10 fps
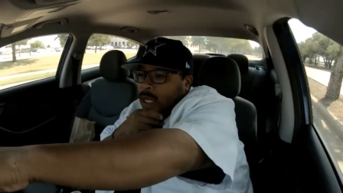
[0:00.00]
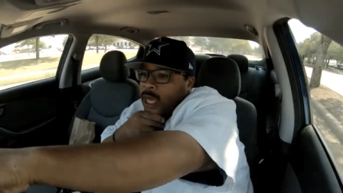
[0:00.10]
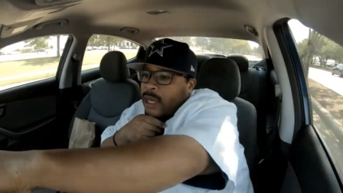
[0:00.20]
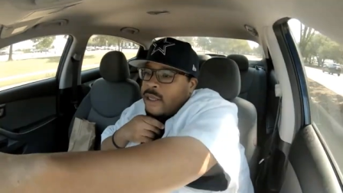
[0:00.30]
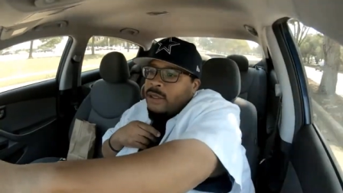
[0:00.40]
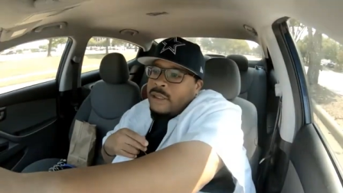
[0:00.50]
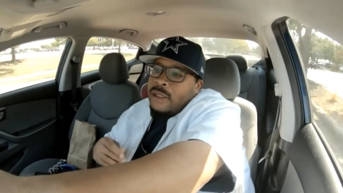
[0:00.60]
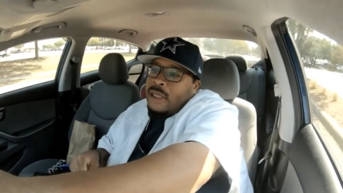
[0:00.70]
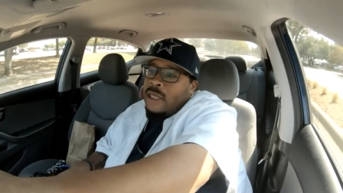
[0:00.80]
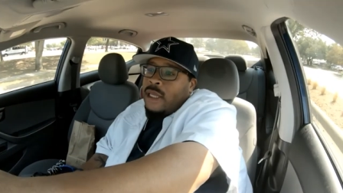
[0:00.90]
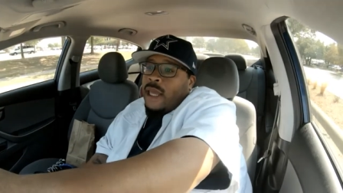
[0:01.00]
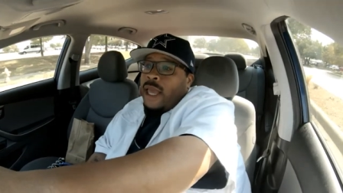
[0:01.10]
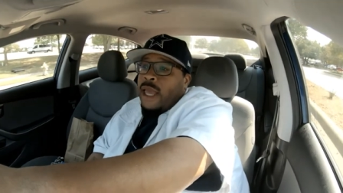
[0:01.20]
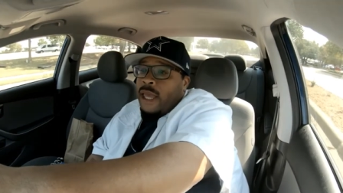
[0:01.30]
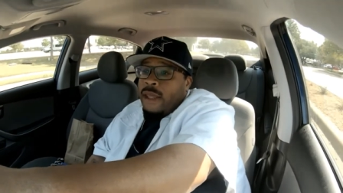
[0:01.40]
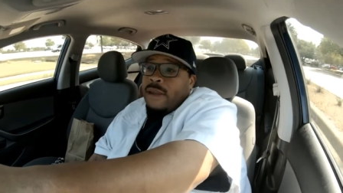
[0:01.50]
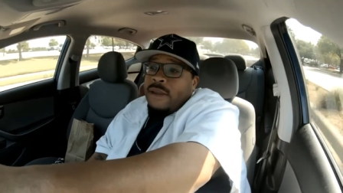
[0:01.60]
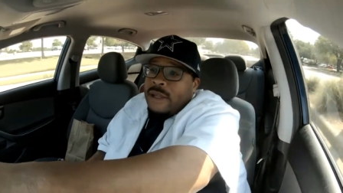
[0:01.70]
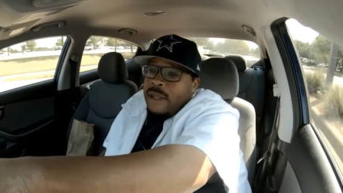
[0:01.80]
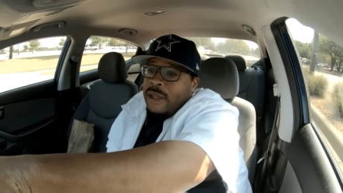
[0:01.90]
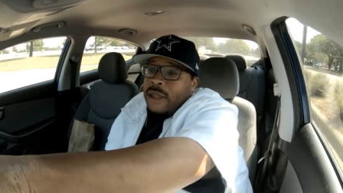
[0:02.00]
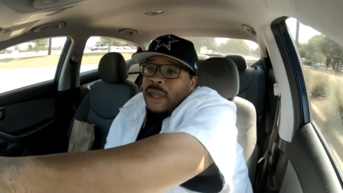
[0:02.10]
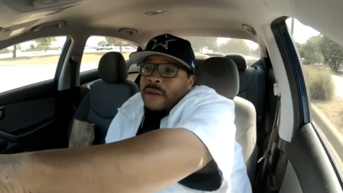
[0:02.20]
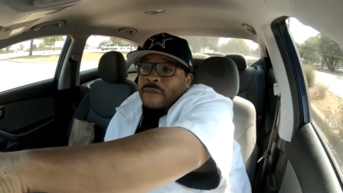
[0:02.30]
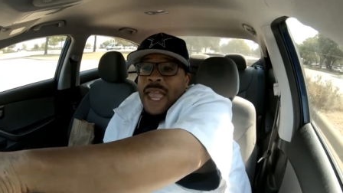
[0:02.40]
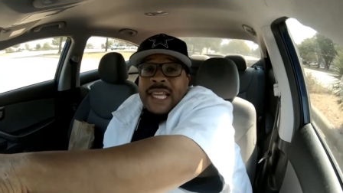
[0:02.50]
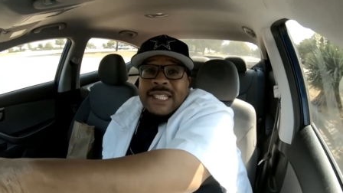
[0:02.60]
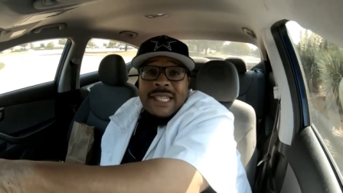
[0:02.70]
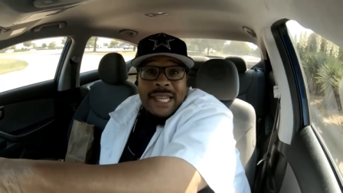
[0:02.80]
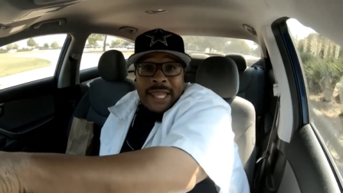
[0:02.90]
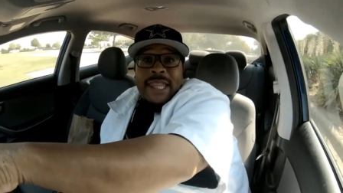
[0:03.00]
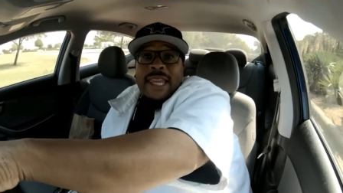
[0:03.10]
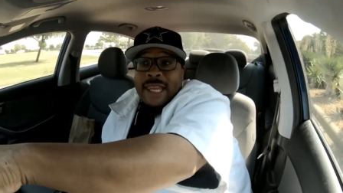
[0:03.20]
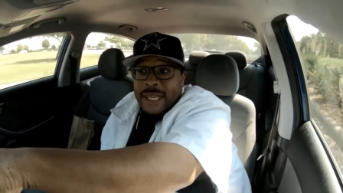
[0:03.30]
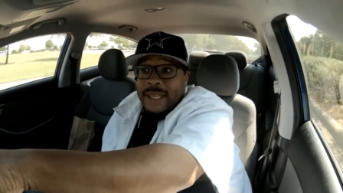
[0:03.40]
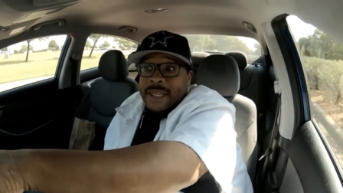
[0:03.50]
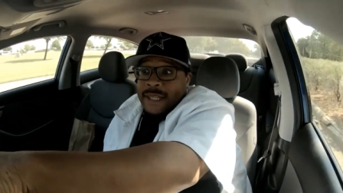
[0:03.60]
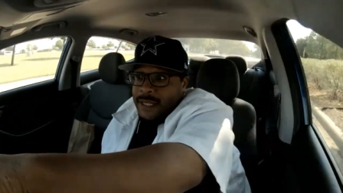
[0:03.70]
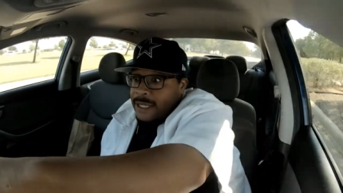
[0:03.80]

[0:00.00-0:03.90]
Yeah. And Vegas is at the end.